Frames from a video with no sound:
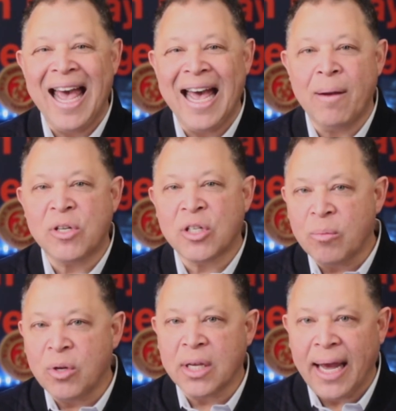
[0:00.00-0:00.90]
and
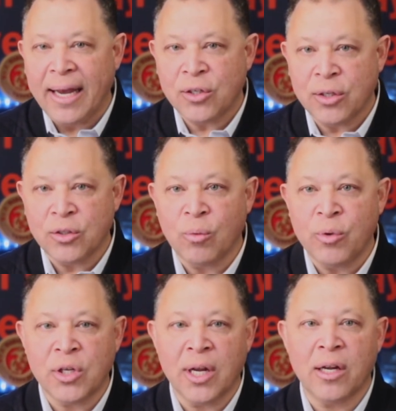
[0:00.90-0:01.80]
miscommunications,
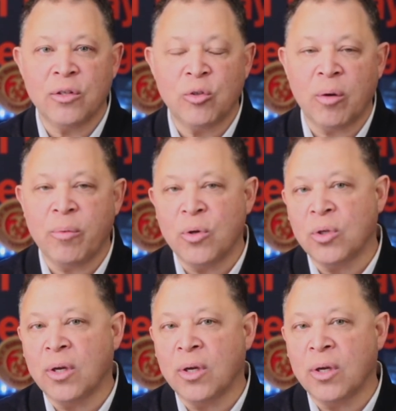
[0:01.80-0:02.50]
which can contribute